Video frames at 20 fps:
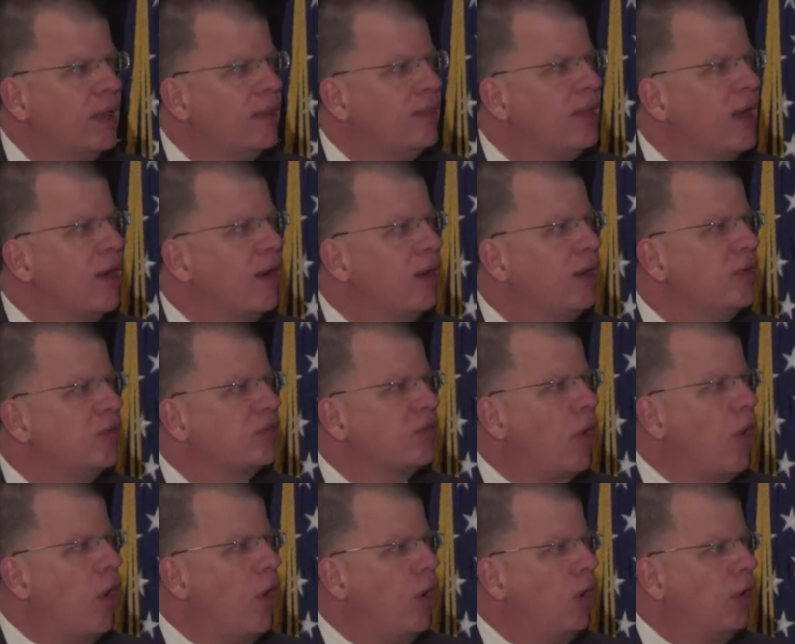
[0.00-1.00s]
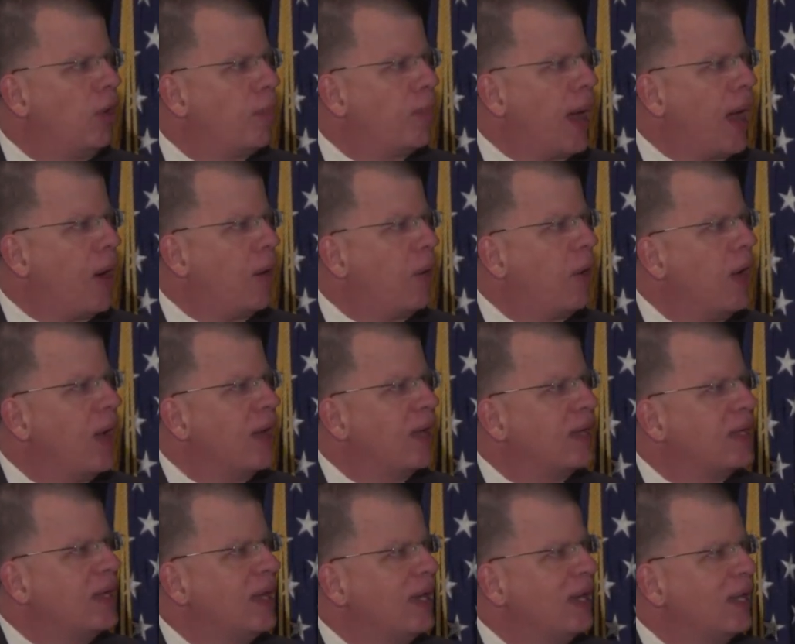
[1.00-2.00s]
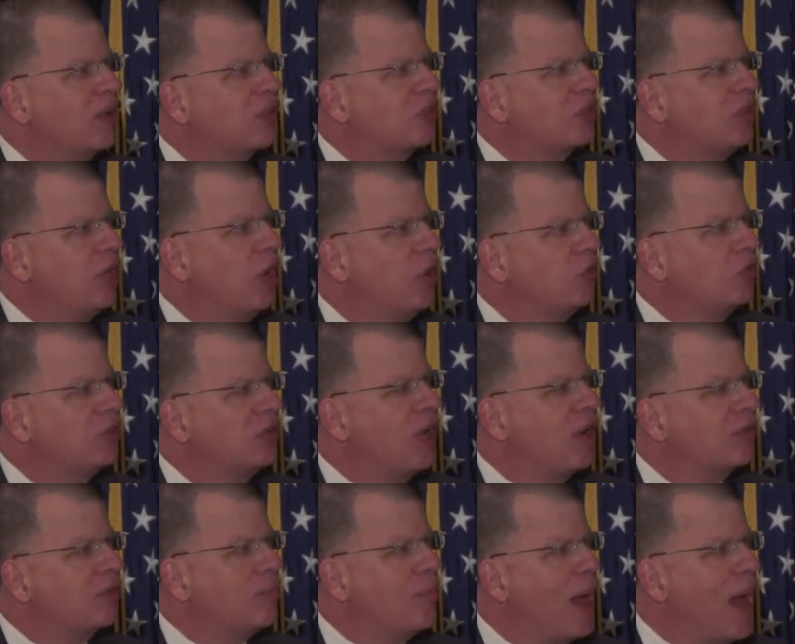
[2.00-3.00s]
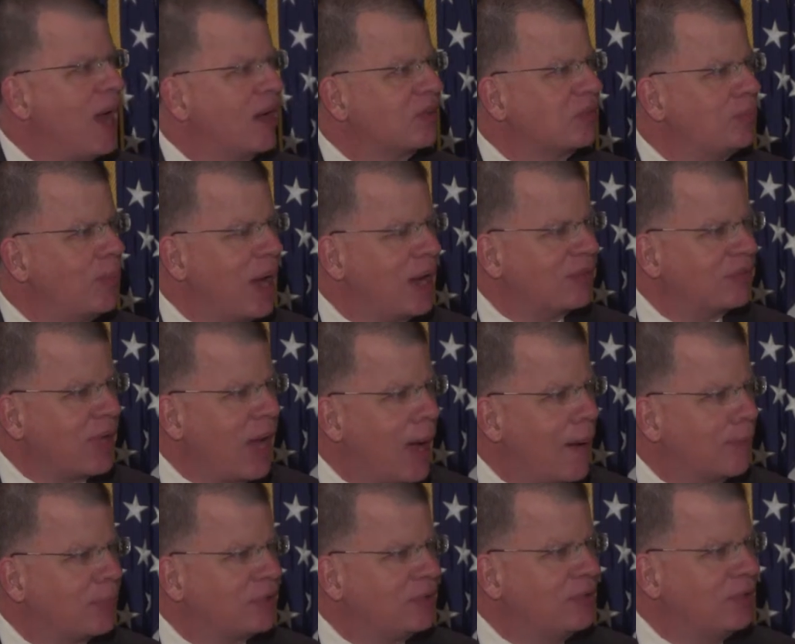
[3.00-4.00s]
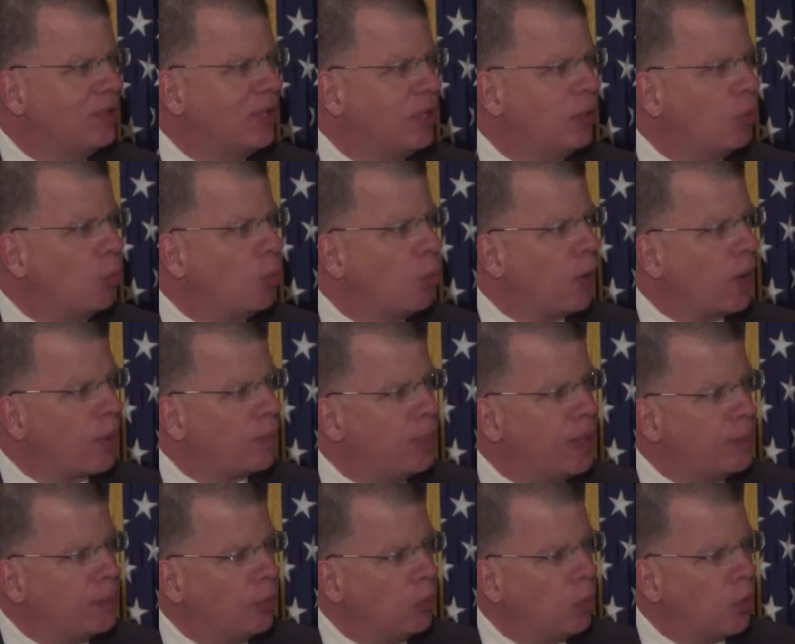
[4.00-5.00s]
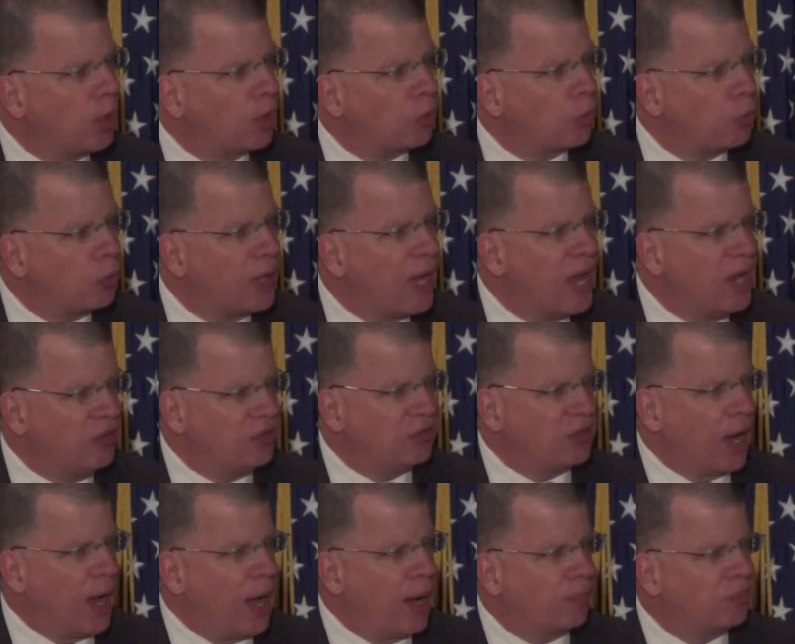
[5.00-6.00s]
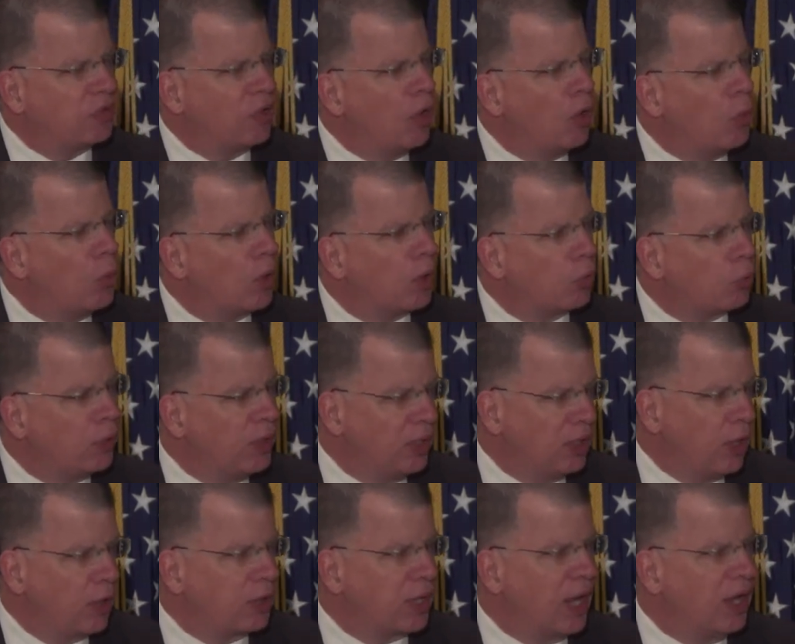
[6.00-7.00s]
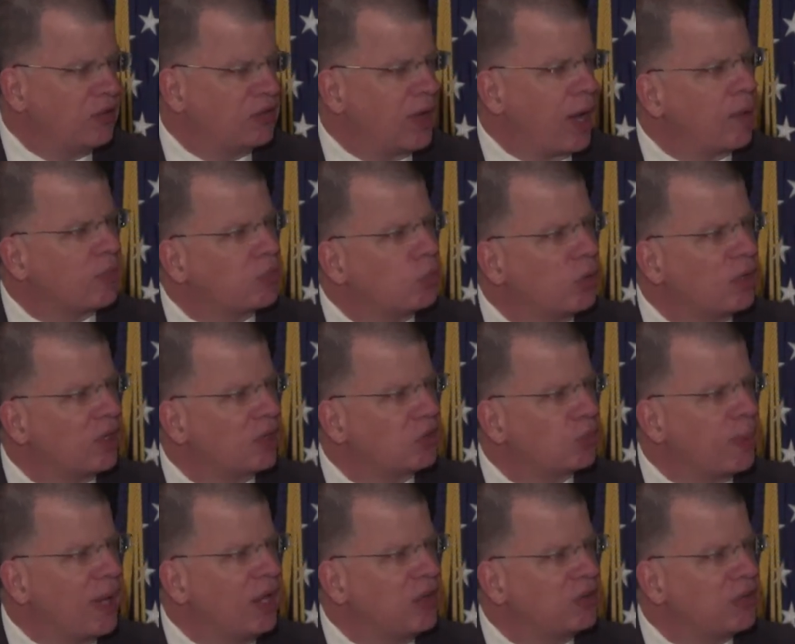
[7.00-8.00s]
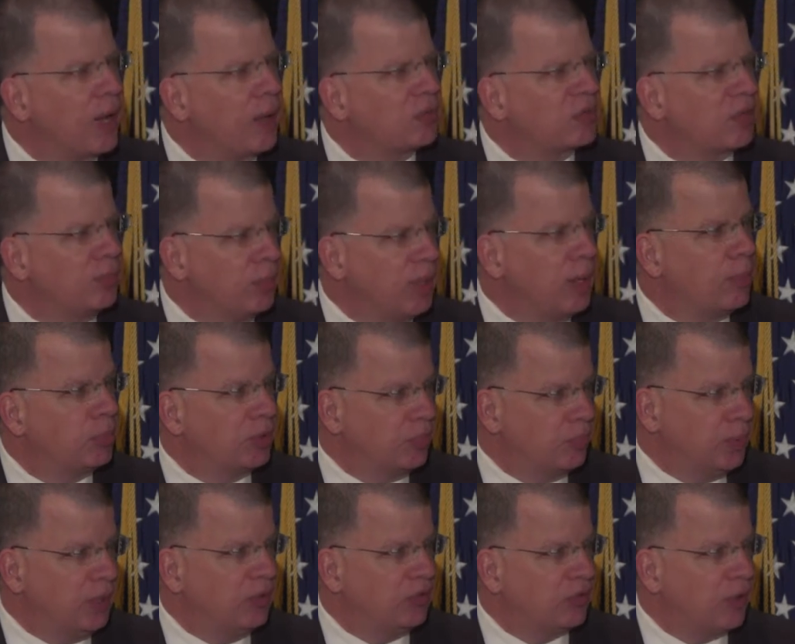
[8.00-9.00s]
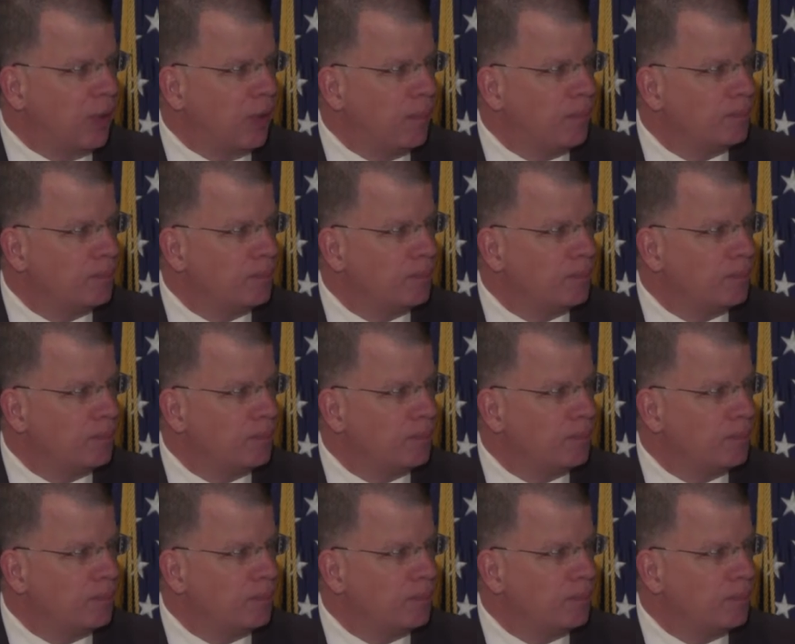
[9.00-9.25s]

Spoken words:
There is all about getting us close enough to maximize the opportunity where people want to create jobs, want to relocate jobs, want to expand jobs, can be able to be so.